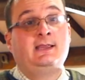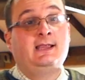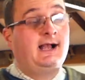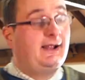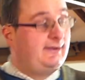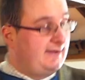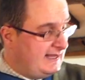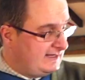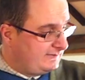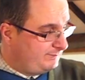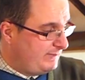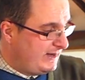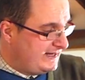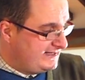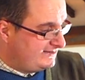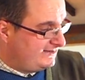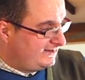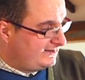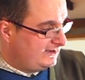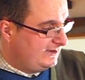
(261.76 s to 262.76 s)
And that's
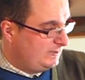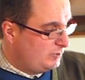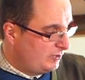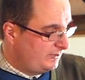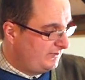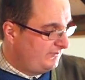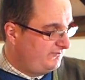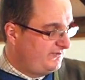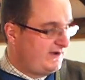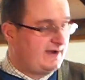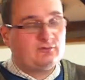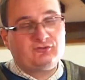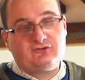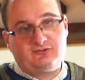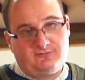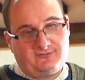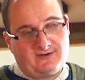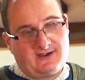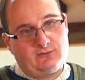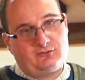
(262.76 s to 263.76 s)
basically what the
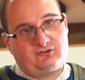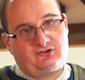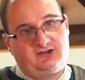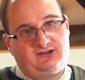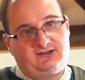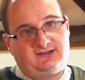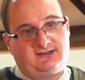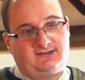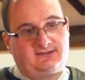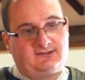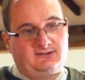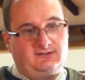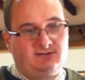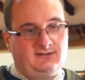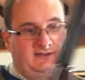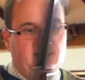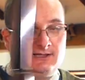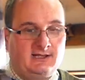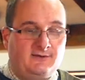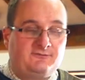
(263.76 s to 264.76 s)
Fausti sisters
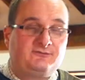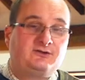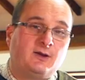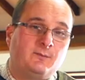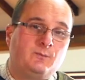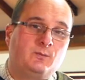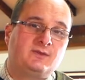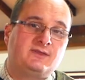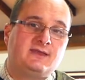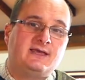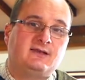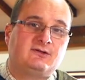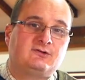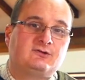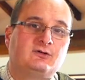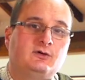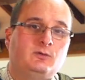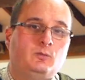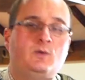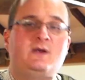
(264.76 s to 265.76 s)
have done with this.
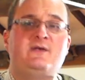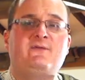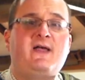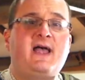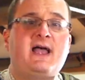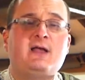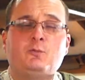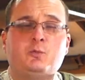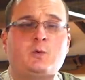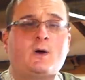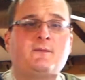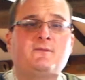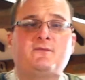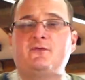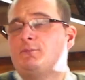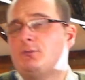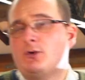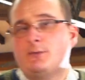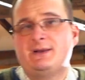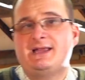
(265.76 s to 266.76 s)
We've had one for
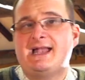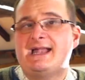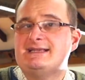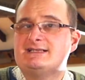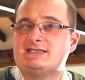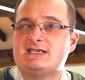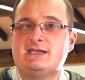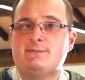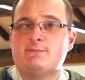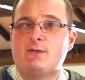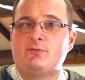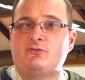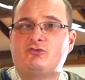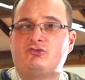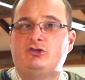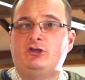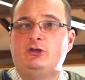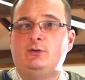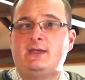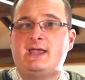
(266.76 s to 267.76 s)
probably 18 months,
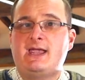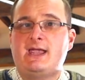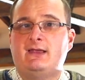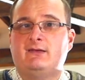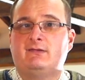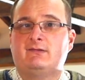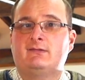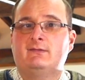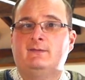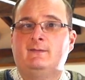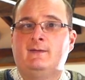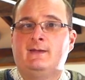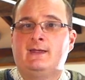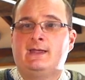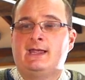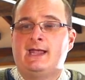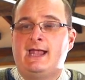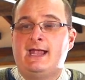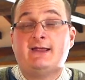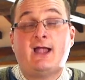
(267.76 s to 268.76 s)
2 years.
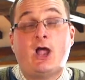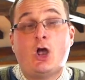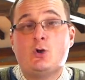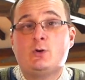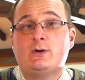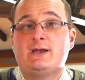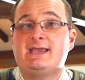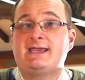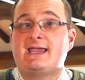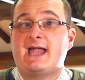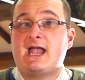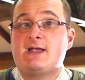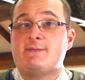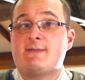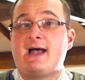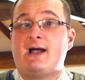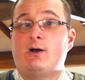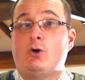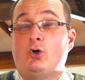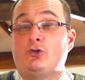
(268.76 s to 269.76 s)
It only came
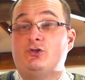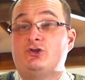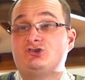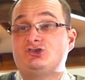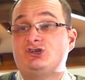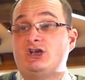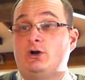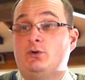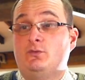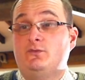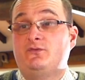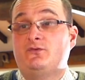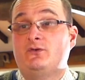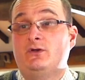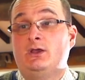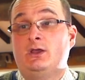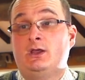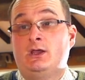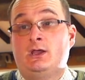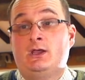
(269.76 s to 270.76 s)
out on the shelf
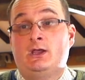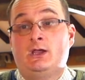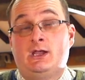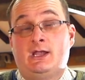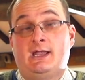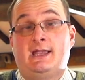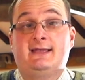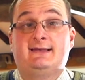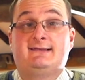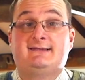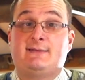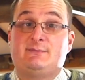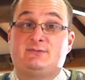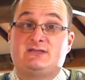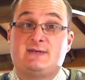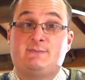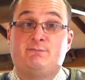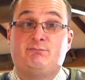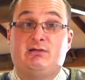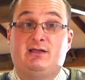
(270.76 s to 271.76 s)

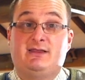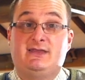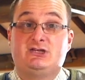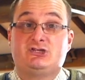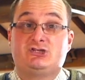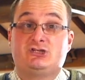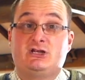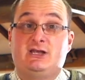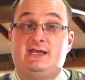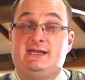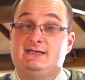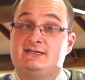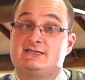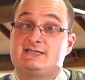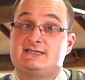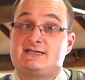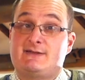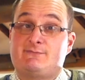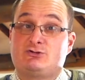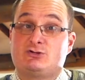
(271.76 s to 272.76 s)
September, in
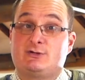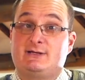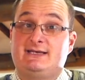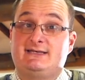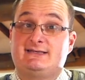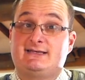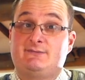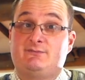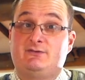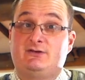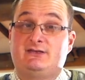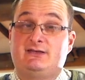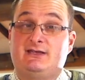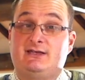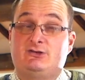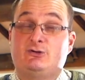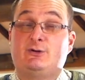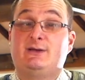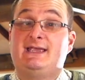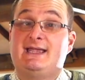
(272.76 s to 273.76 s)

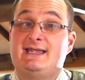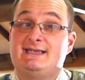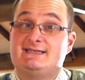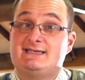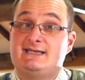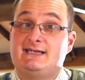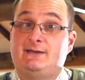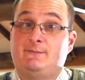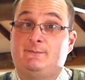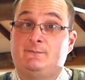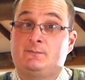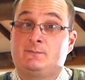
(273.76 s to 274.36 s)
2018.